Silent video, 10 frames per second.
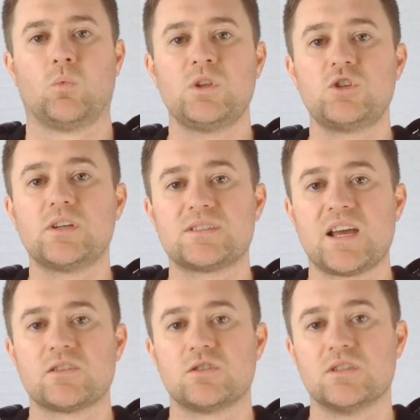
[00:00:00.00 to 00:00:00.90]
Once you get
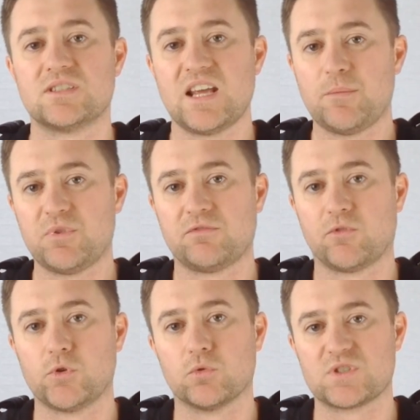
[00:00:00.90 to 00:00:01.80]
down to the depth
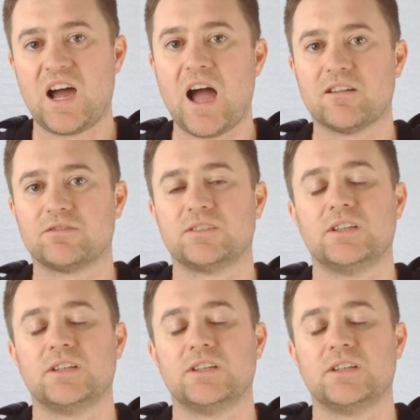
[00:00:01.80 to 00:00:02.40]
for your dive,